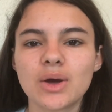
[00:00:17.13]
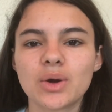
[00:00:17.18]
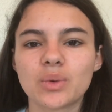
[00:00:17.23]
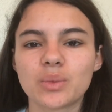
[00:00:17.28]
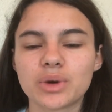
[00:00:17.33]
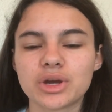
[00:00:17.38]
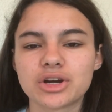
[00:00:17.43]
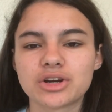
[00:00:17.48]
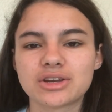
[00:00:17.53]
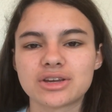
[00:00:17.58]

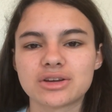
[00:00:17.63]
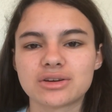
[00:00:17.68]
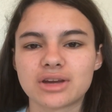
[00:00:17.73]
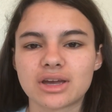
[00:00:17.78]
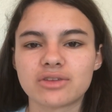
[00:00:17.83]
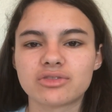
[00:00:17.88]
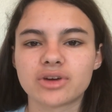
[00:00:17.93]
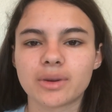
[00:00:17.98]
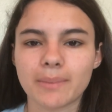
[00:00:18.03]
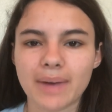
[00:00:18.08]
we are
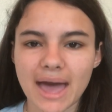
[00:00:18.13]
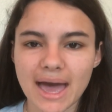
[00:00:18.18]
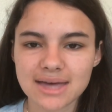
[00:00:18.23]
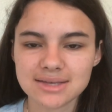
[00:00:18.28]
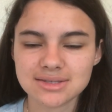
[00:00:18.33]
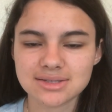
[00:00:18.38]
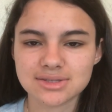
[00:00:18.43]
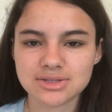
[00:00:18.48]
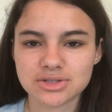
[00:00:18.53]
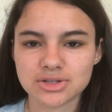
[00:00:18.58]
hearing from
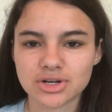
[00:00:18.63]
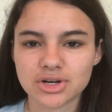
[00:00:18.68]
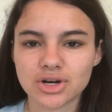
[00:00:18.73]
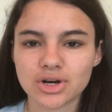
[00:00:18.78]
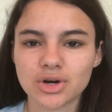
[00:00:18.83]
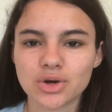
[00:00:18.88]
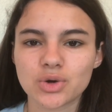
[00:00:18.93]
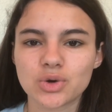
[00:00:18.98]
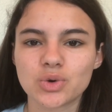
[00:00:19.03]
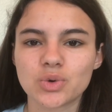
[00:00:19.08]

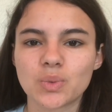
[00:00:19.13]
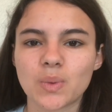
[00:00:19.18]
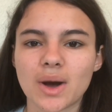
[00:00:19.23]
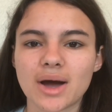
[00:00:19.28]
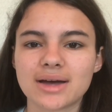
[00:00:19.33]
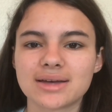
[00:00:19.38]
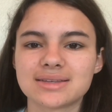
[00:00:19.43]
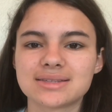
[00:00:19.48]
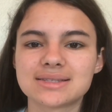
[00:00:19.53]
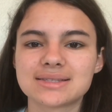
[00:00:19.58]
Esther, who
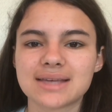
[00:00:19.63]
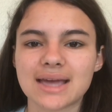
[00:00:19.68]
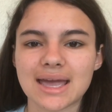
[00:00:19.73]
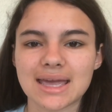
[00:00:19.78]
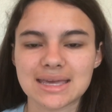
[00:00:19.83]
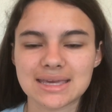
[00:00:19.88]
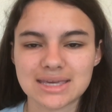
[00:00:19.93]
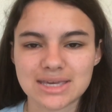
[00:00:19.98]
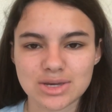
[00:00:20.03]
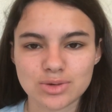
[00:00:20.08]
was a
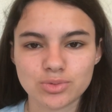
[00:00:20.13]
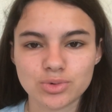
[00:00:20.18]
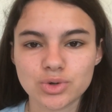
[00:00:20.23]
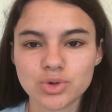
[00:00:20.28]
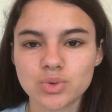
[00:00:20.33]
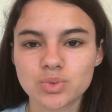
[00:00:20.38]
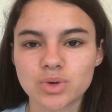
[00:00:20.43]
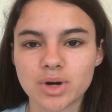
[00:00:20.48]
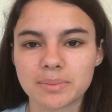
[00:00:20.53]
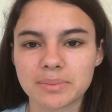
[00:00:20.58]
Hebrew
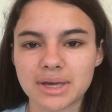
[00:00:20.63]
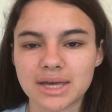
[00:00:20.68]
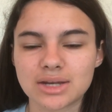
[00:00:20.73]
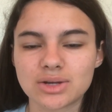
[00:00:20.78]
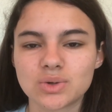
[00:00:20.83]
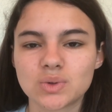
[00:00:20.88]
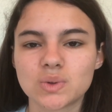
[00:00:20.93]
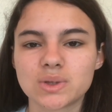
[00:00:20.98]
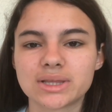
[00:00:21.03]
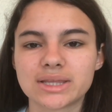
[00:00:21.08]

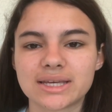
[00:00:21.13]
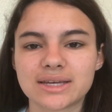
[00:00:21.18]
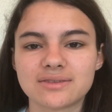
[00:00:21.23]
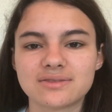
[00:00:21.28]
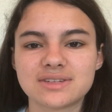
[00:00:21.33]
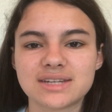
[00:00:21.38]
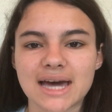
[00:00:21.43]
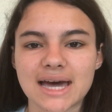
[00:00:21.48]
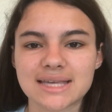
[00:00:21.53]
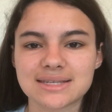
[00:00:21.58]
woman who
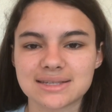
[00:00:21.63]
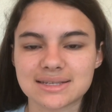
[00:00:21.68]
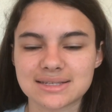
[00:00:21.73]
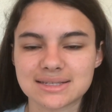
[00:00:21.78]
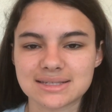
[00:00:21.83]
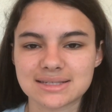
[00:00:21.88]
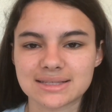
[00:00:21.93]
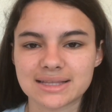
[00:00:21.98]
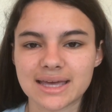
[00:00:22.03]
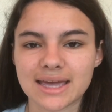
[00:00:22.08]
lived as a
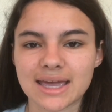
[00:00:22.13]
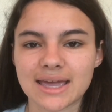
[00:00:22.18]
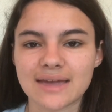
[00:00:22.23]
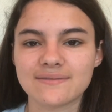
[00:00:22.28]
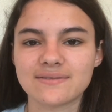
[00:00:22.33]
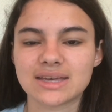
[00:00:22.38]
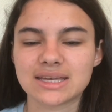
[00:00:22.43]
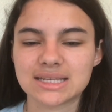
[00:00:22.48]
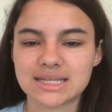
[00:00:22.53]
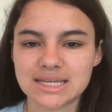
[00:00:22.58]
slave
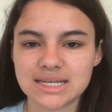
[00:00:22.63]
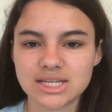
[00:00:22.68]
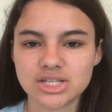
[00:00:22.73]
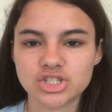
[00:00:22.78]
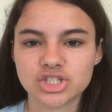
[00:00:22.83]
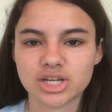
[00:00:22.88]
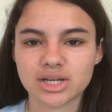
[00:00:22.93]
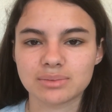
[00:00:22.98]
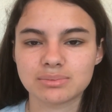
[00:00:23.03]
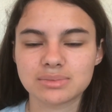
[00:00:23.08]
in
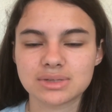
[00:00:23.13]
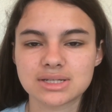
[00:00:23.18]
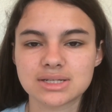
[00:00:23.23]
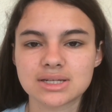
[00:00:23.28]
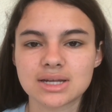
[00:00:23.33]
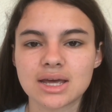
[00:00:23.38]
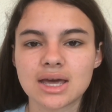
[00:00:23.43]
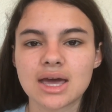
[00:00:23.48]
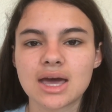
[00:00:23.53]
Egypt